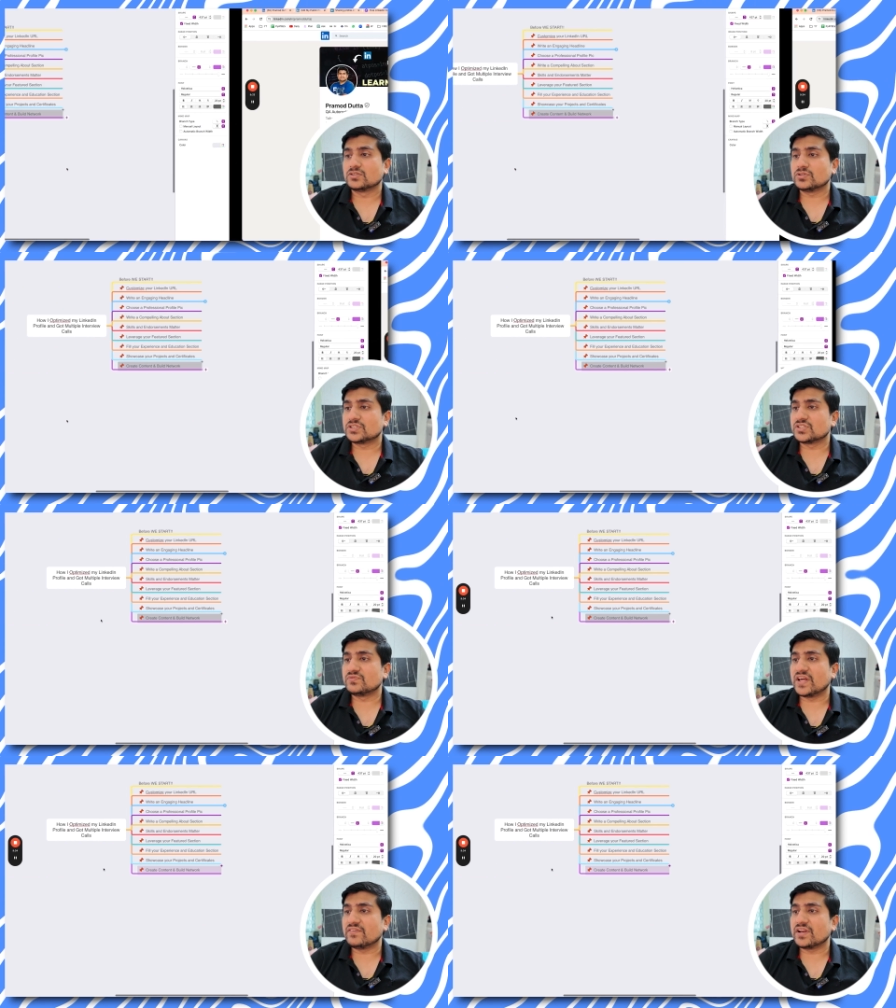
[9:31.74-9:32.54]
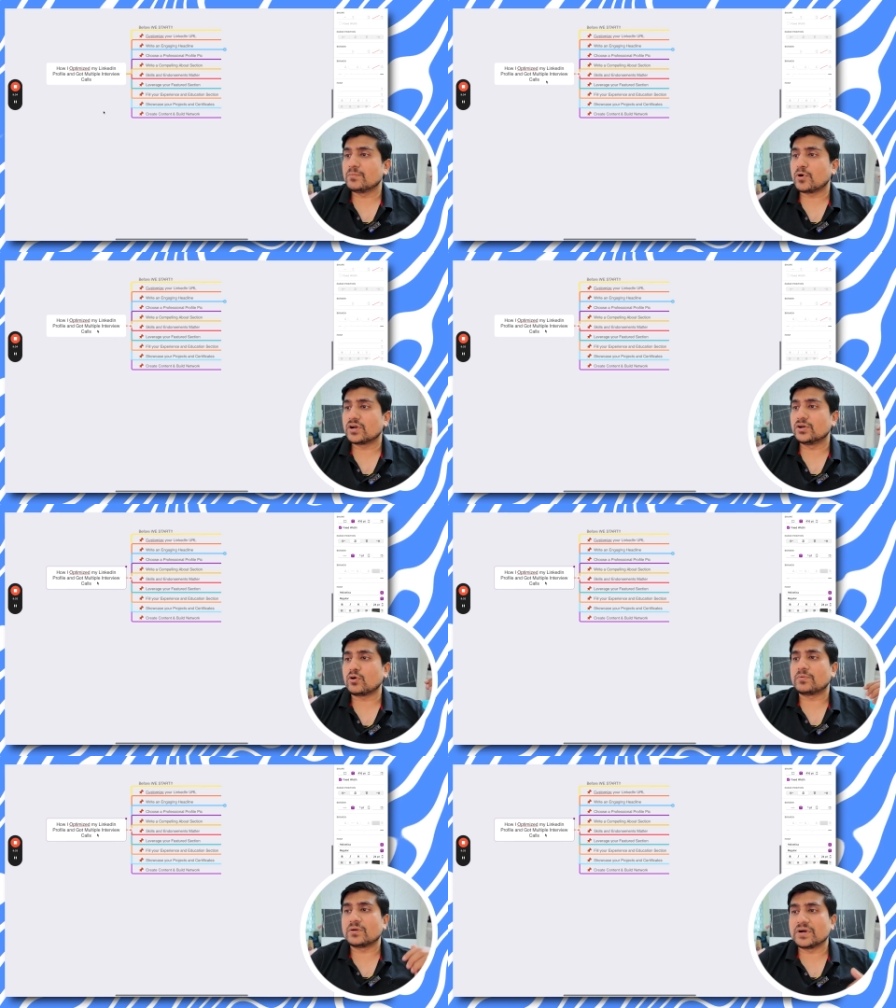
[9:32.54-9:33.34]
So this is very, very important
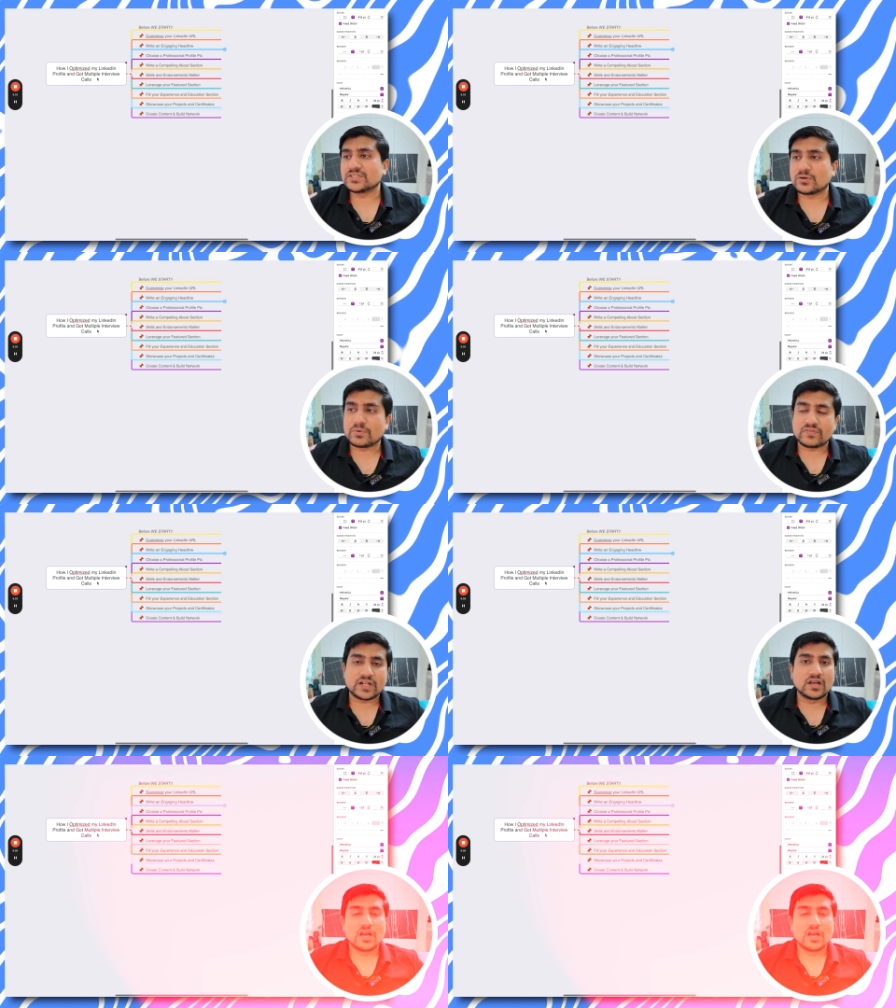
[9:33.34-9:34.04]
to optimize your profile.